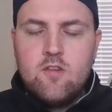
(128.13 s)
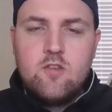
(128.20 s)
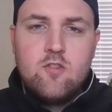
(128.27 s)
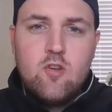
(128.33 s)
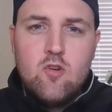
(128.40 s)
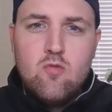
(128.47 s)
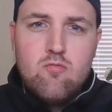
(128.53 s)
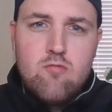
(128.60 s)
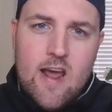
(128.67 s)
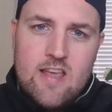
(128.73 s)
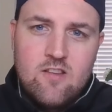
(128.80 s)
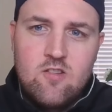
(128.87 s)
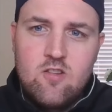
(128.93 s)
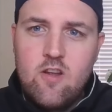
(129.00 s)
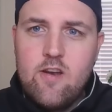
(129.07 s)
to
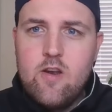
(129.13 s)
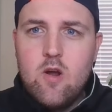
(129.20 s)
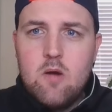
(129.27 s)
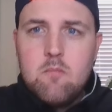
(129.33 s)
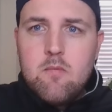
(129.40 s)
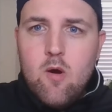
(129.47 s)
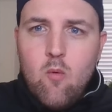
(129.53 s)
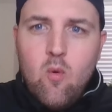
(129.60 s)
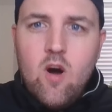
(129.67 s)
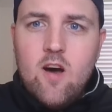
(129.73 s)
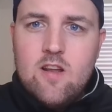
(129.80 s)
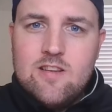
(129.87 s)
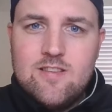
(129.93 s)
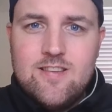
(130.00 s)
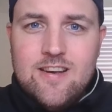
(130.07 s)
race number
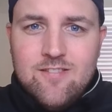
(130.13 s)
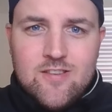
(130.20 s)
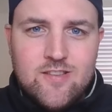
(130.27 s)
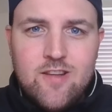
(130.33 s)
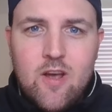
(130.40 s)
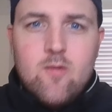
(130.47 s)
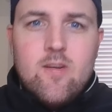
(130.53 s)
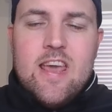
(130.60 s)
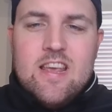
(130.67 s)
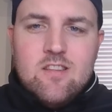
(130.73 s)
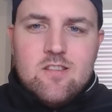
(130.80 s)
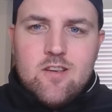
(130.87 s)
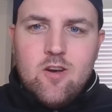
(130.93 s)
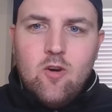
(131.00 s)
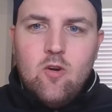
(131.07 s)
1. Silverstone
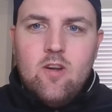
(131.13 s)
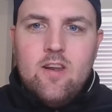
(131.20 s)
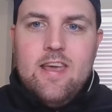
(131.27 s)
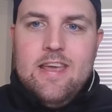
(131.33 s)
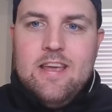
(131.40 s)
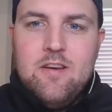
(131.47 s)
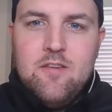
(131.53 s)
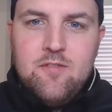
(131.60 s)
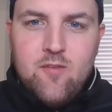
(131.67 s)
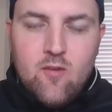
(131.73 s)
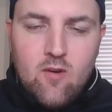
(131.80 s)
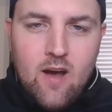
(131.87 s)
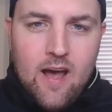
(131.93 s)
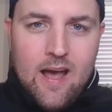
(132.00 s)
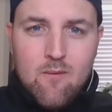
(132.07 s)
is calling
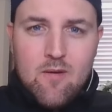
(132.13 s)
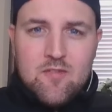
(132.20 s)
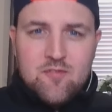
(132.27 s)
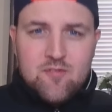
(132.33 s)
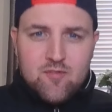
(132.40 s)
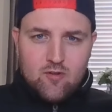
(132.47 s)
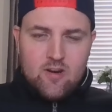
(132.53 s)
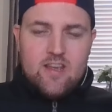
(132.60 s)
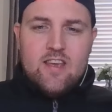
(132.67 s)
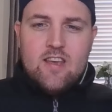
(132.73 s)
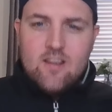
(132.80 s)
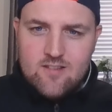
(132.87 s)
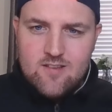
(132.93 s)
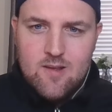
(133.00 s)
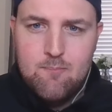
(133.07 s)
for our
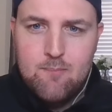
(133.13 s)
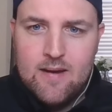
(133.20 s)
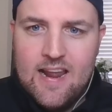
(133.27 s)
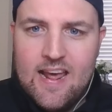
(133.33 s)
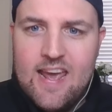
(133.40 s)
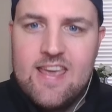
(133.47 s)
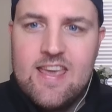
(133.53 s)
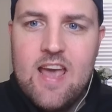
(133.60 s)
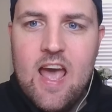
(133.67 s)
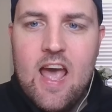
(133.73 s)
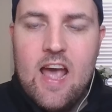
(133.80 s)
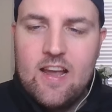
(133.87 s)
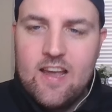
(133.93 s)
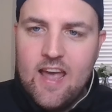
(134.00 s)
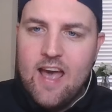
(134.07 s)
free-to-play
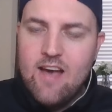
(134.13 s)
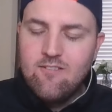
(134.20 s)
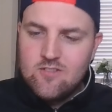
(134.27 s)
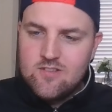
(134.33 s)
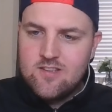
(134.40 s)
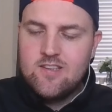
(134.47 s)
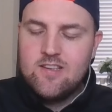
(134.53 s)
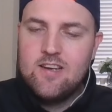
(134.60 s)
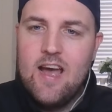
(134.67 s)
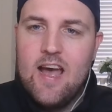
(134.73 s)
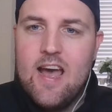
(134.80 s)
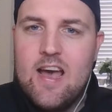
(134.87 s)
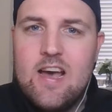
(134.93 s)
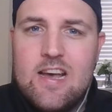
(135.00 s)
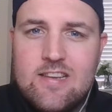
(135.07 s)
account,
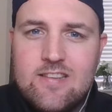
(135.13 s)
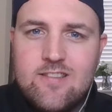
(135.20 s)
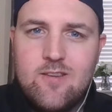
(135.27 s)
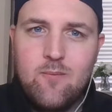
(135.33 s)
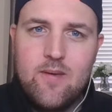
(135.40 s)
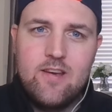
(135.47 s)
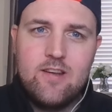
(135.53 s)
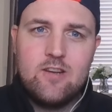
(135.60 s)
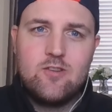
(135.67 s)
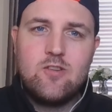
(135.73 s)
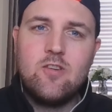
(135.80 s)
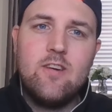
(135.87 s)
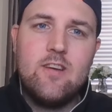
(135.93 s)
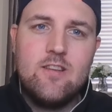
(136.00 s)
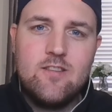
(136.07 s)
and we're going to
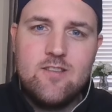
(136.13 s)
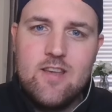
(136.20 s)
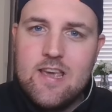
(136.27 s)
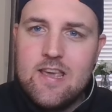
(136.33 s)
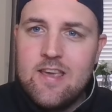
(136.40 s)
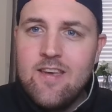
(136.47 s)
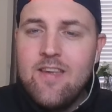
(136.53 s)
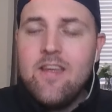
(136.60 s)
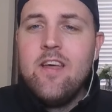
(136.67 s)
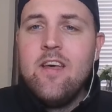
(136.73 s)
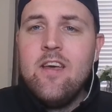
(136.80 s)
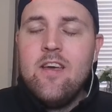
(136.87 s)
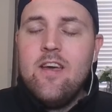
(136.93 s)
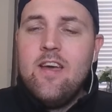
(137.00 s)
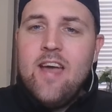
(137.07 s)
try and see
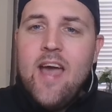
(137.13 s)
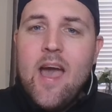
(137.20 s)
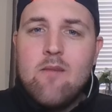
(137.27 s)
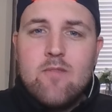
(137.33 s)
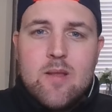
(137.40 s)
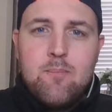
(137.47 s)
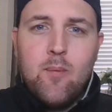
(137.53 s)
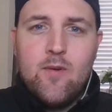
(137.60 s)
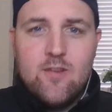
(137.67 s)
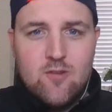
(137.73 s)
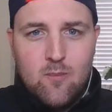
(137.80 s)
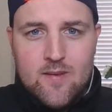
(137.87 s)
how many points we